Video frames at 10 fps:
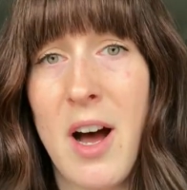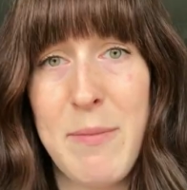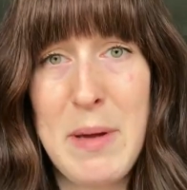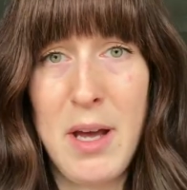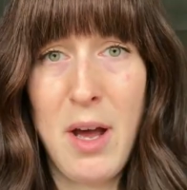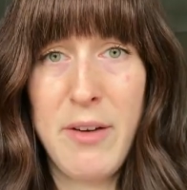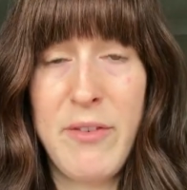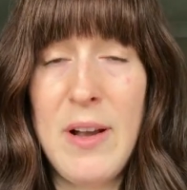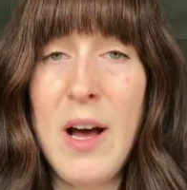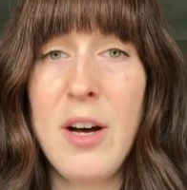I've been going
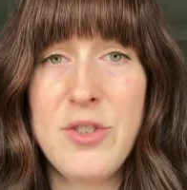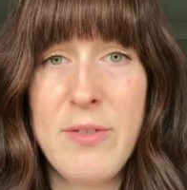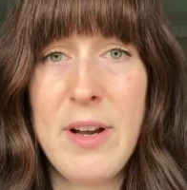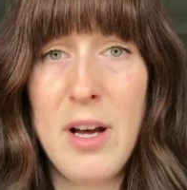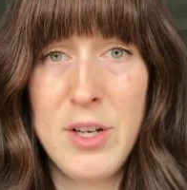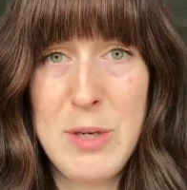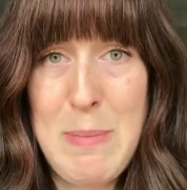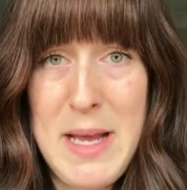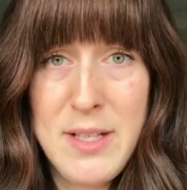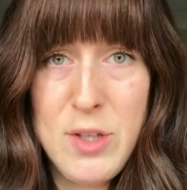for larger and larger
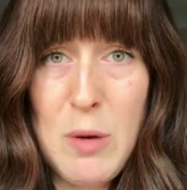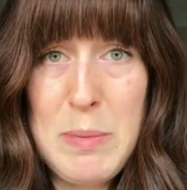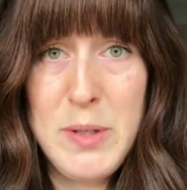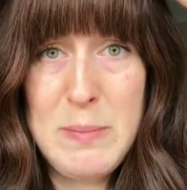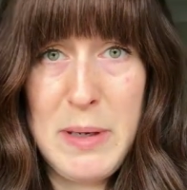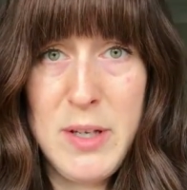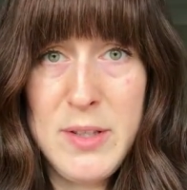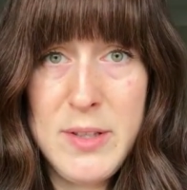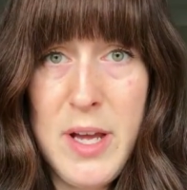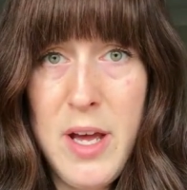base toppers,
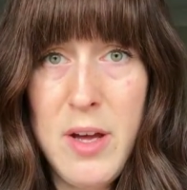because